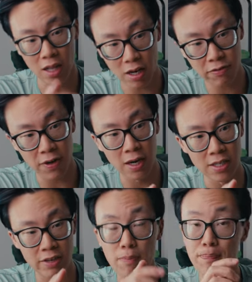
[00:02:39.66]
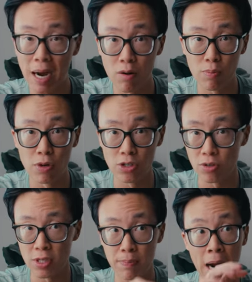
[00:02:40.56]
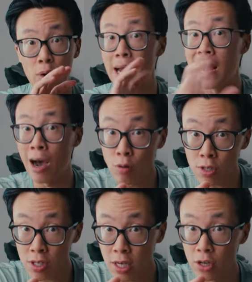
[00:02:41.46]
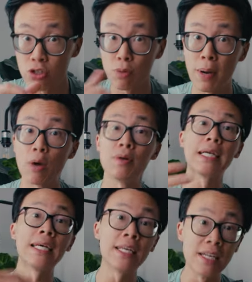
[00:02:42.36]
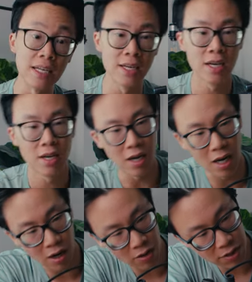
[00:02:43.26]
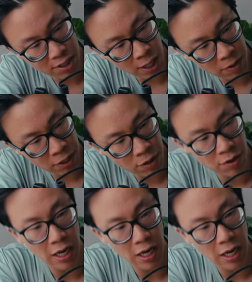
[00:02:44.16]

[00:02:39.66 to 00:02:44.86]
A lot of different power ports. So to power out and also power in. On the side right here,